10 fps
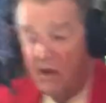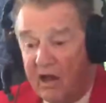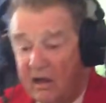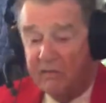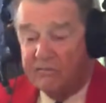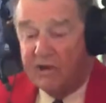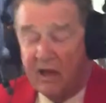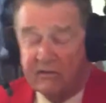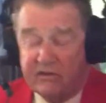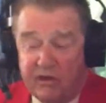I left
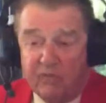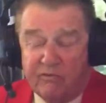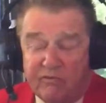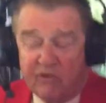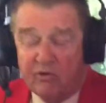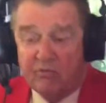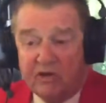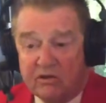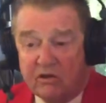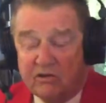Coxey home from Vero
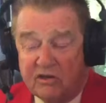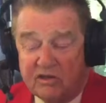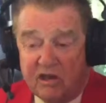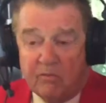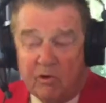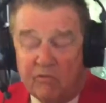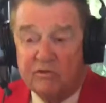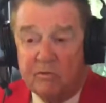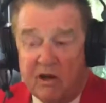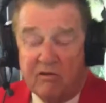Beach because his elbow was
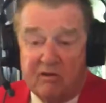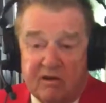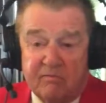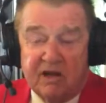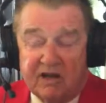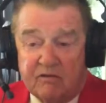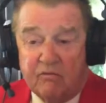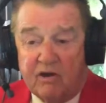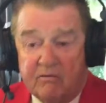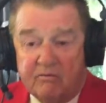bothering him, and I didn't
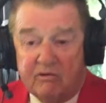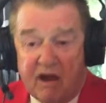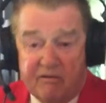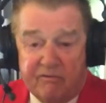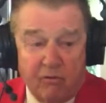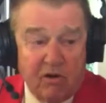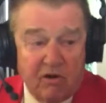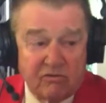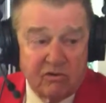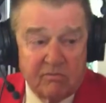want him to drive 4
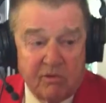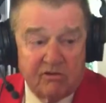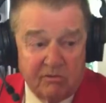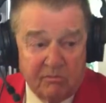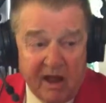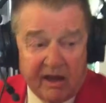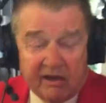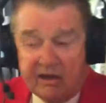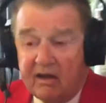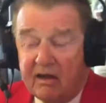hours on the bus and back.
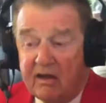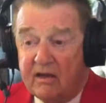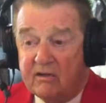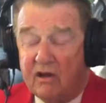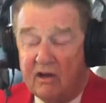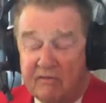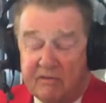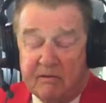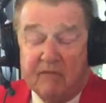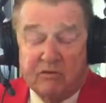So I
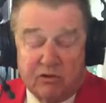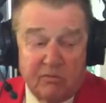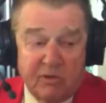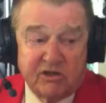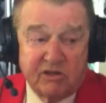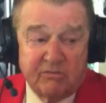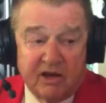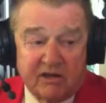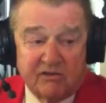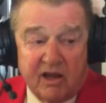left him. I was going to pitch him
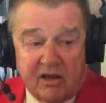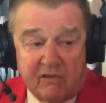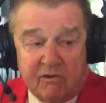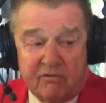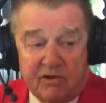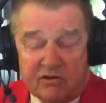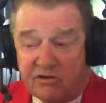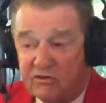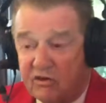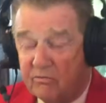the next day. He went fishing,
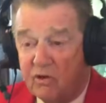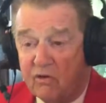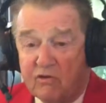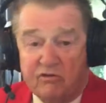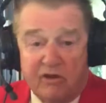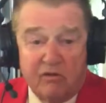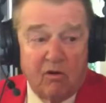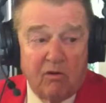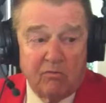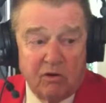jumped over a
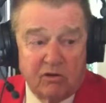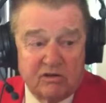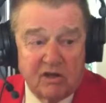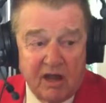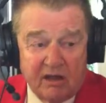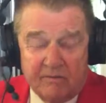seawall, and broke his leg.